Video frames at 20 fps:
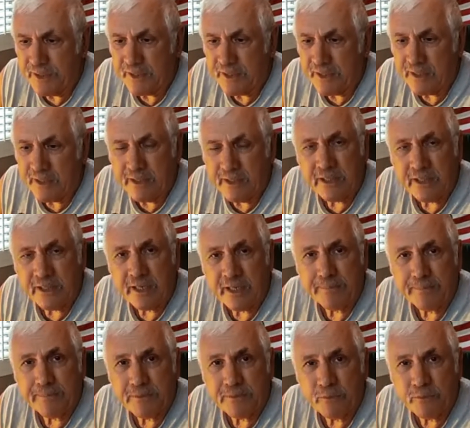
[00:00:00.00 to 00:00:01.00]
and they
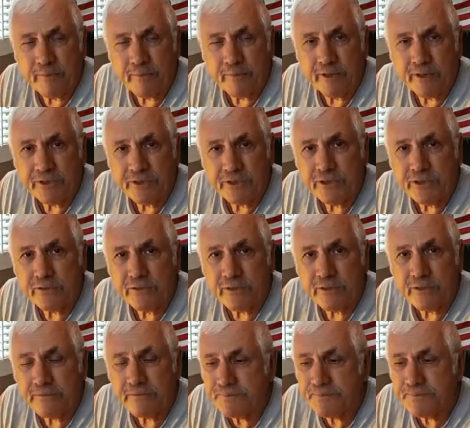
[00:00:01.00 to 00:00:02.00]
kidnapped women and
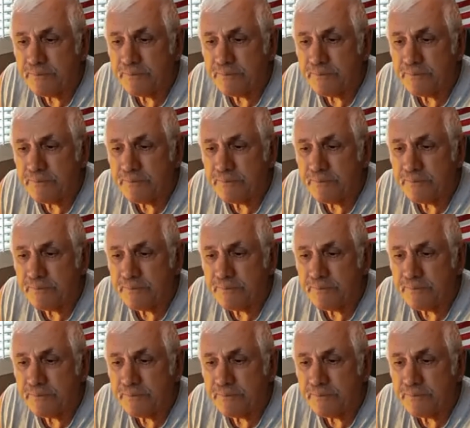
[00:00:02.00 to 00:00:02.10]
children.